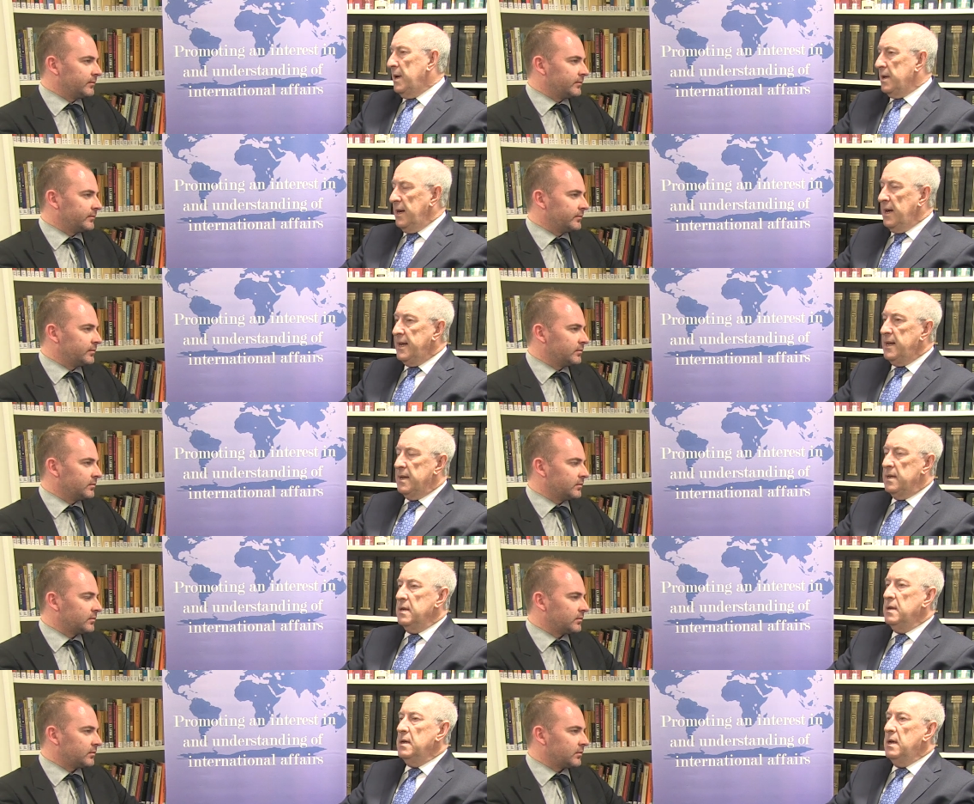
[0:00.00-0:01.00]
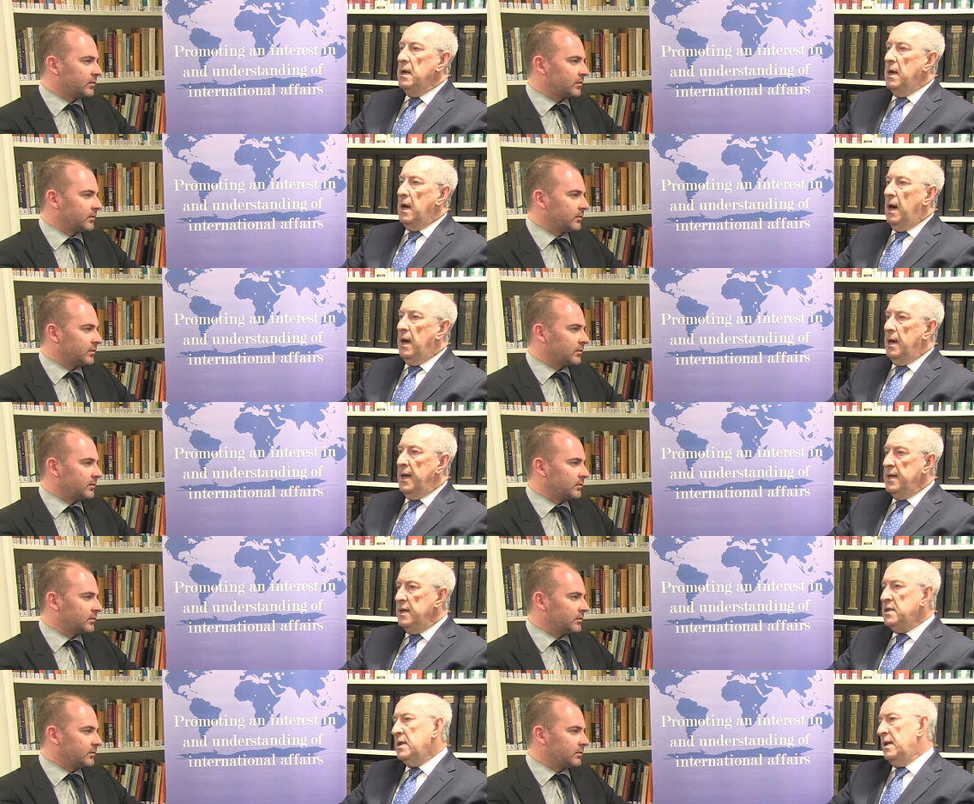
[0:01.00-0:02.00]
Speaker 1: party leader. Uh,
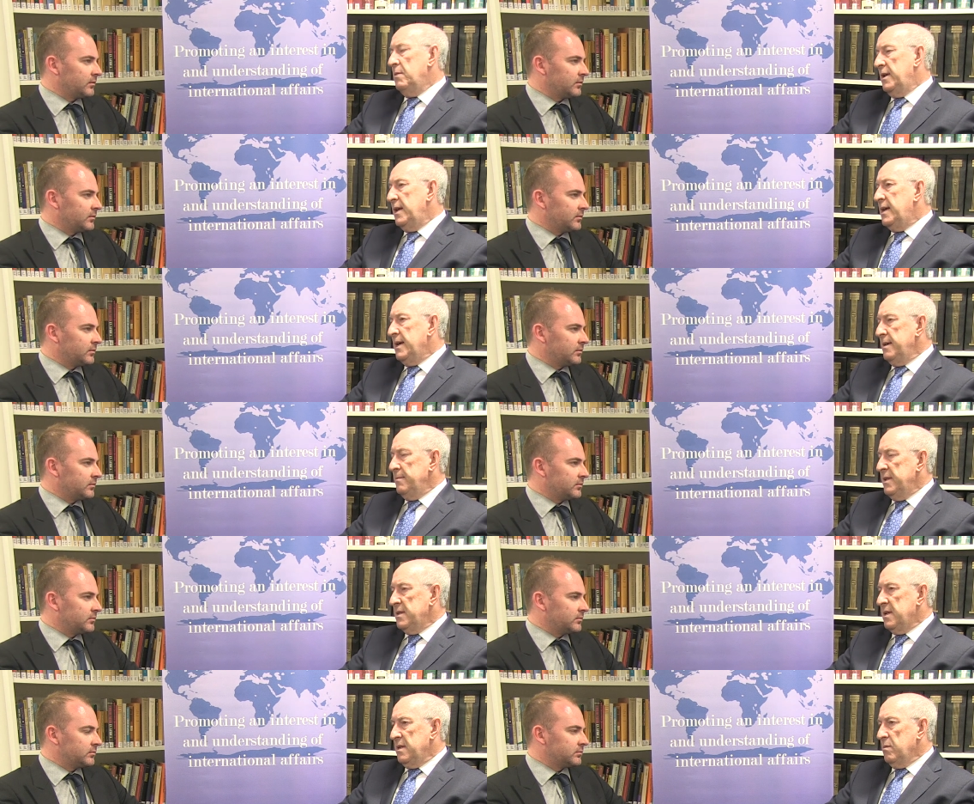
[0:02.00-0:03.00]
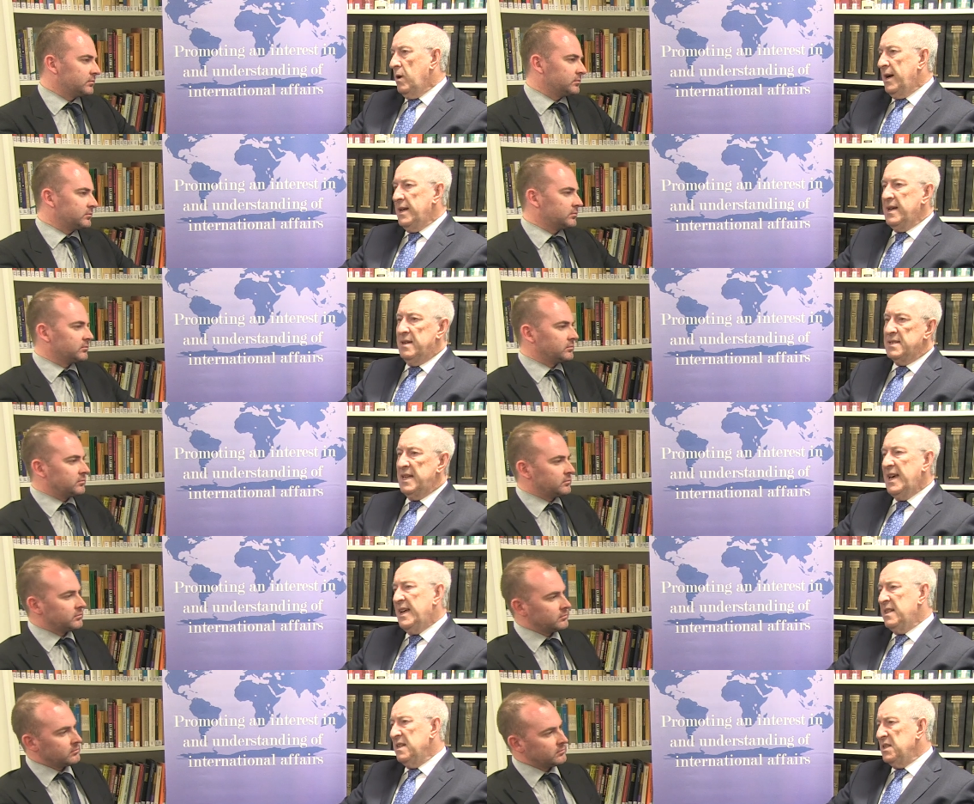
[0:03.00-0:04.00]
initially, when he came into the White House, he
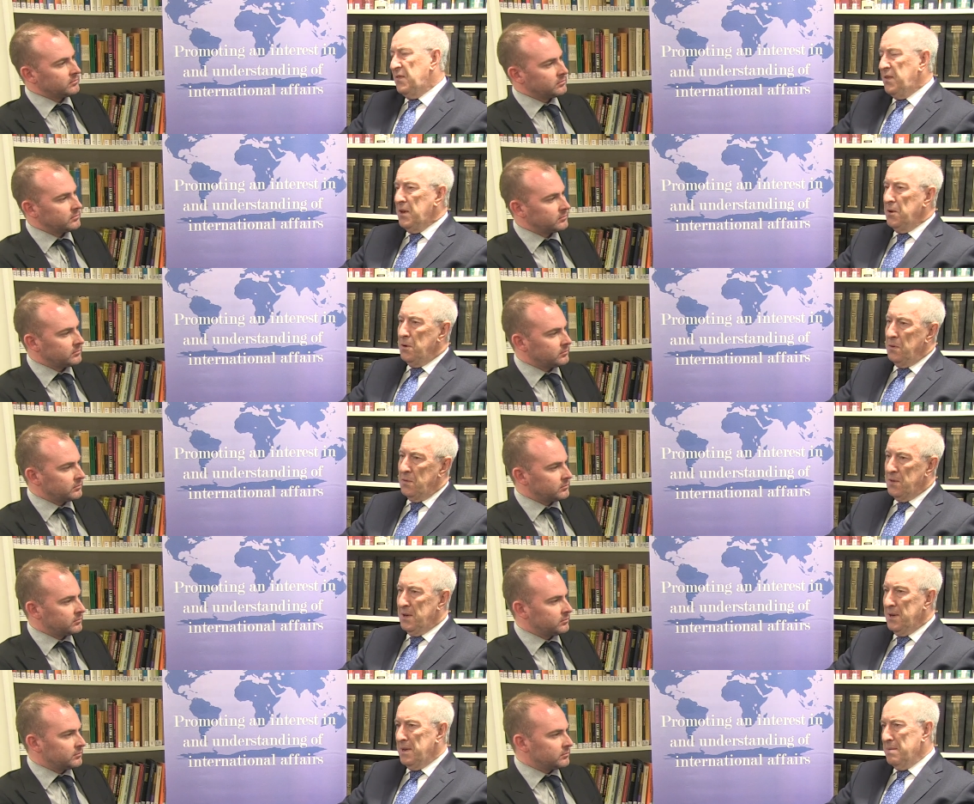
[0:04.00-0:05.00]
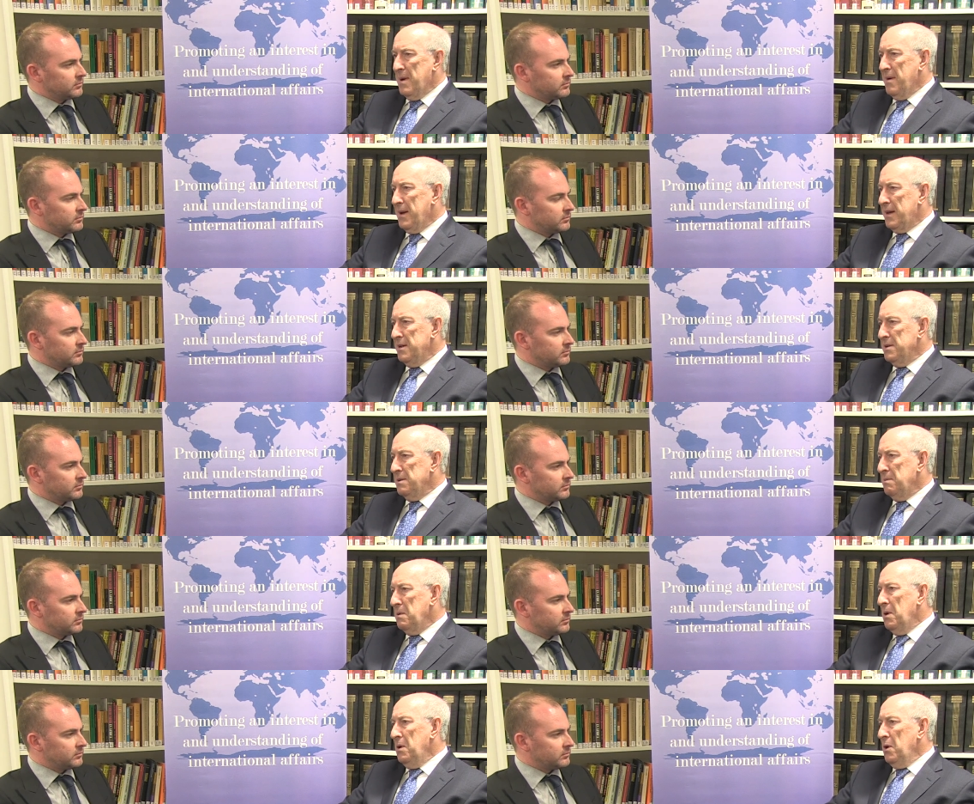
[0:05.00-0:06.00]
had this view that America
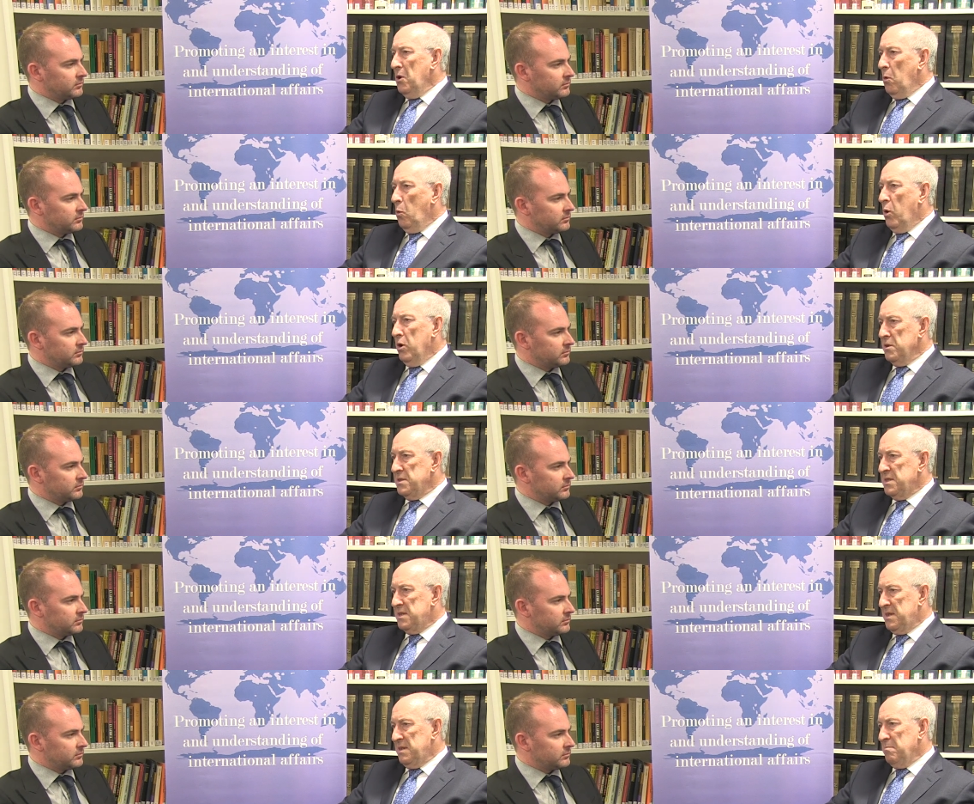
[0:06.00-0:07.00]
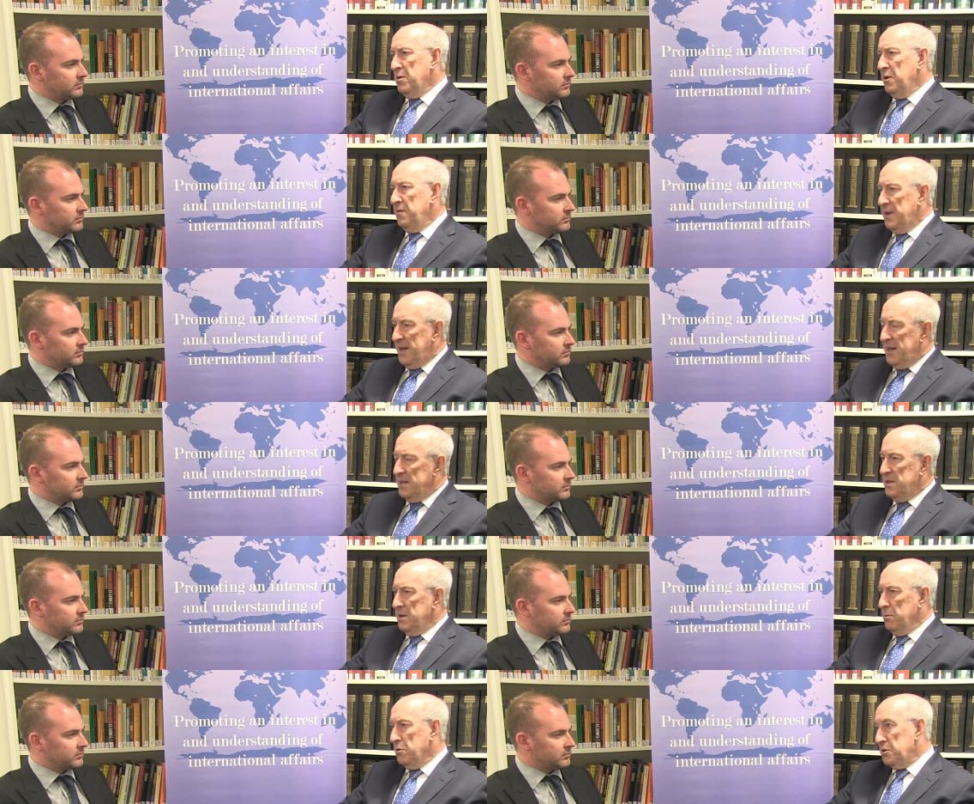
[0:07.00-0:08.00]
was moving
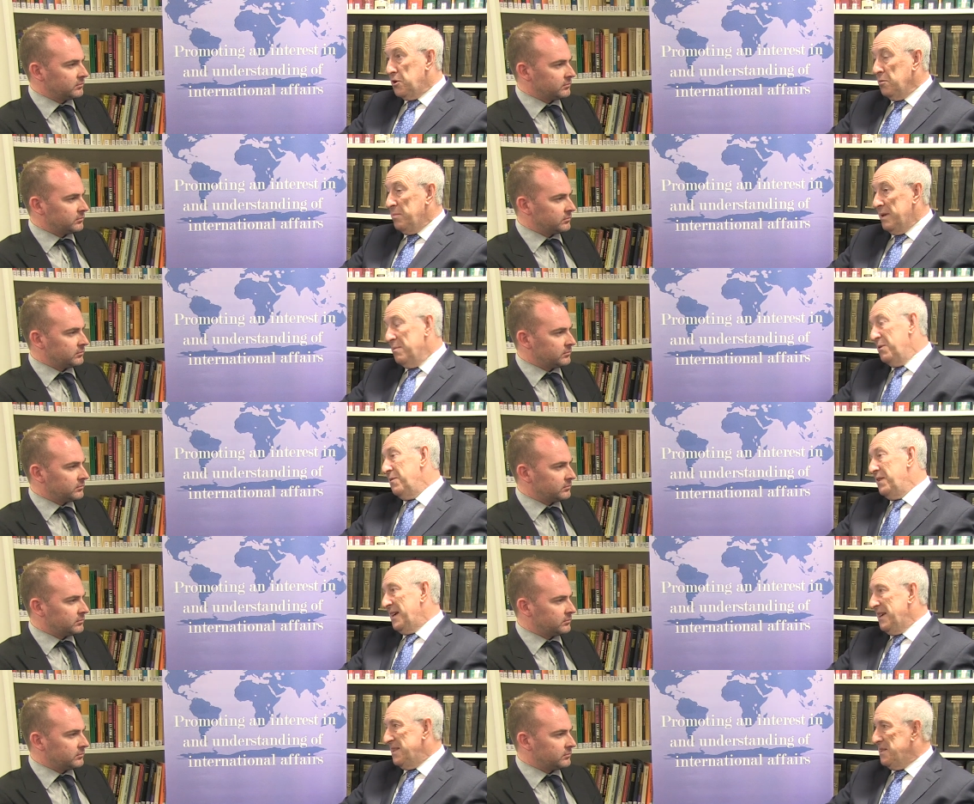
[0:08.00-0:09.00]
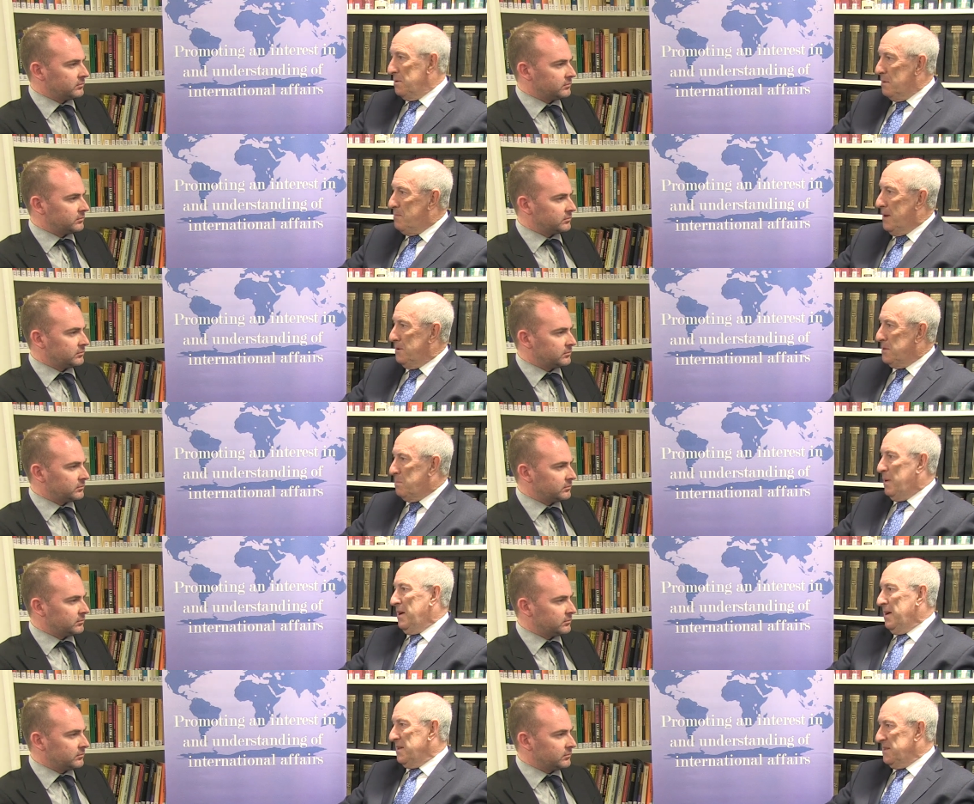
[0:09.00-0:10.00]
into or should be moving into a
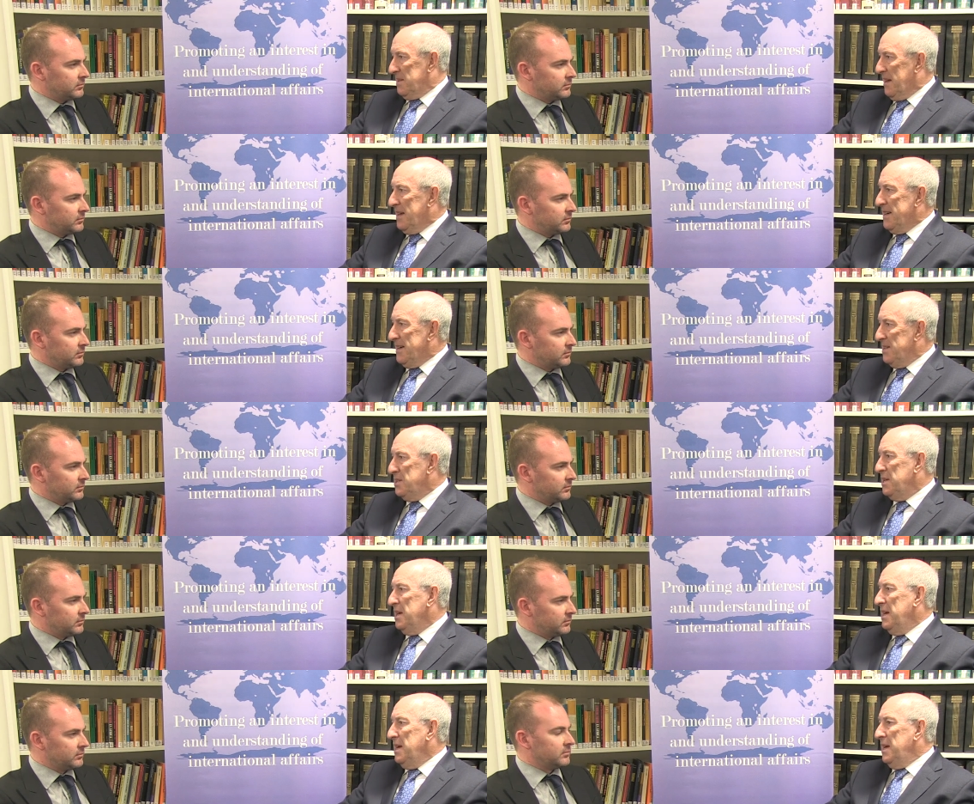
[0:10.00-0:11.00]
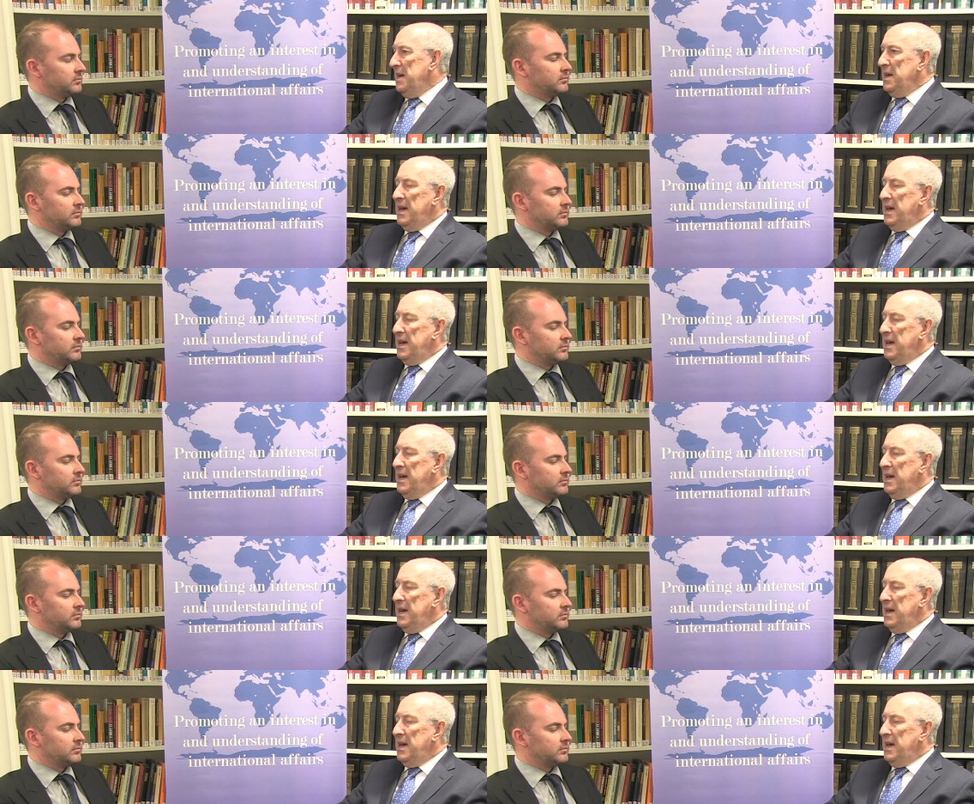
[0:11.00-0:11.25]
post-partisan age mm.